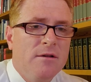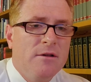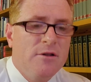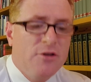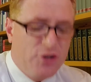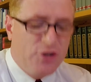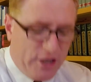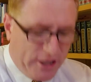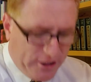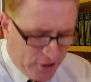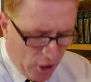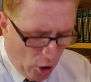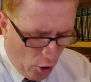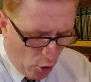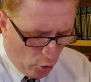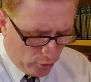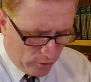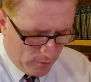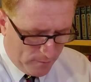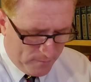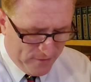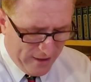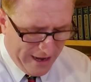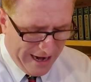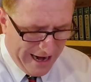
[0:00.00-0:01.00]
She told
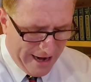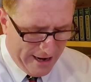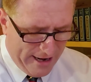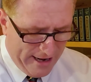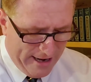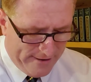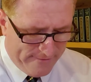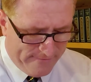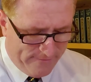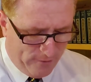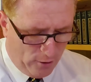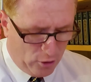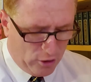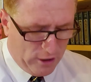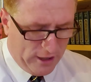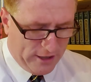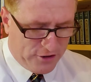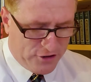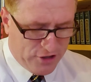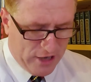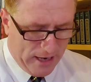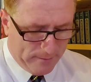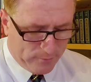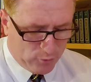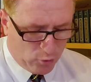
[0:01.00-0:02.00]
them there in, verse, in
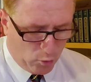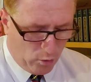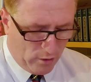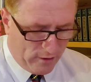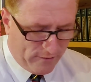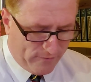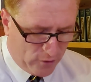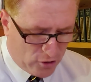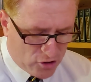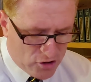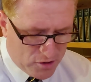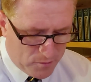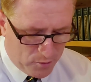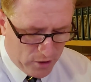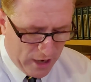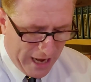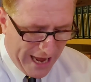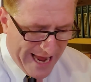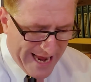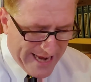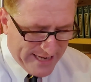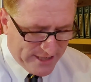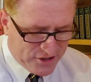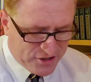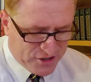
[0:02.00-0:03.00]
chapter 1 and verse number
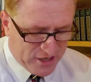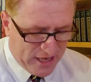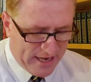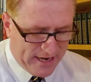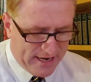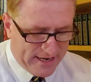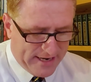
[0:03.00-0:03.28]
8 said,